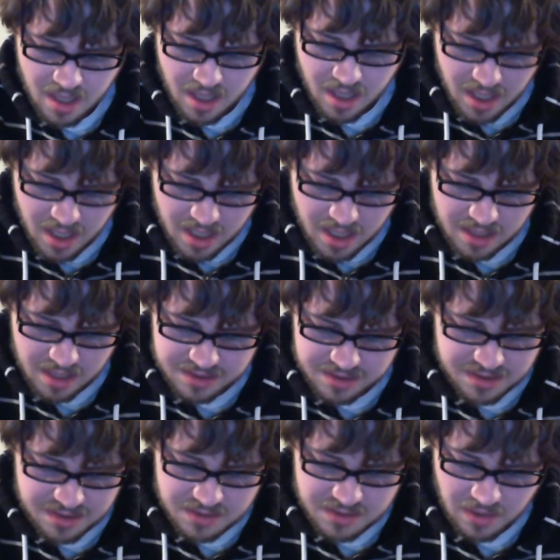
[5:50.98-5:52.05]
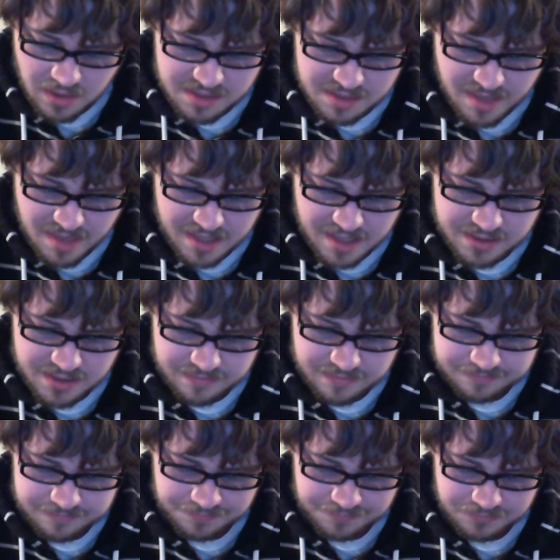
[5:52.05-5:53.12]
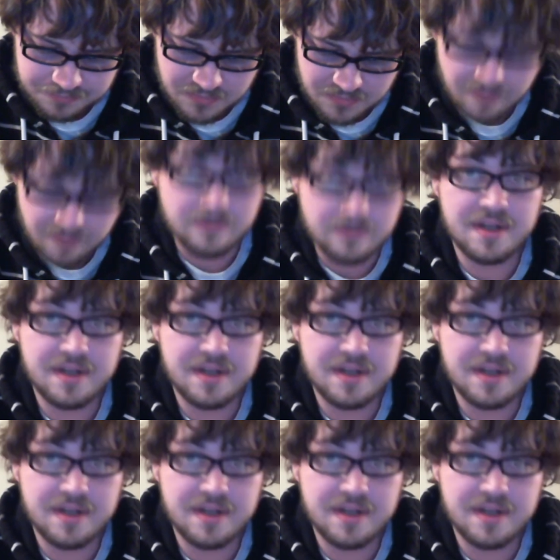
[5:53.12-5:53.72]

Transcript: Just a squash match for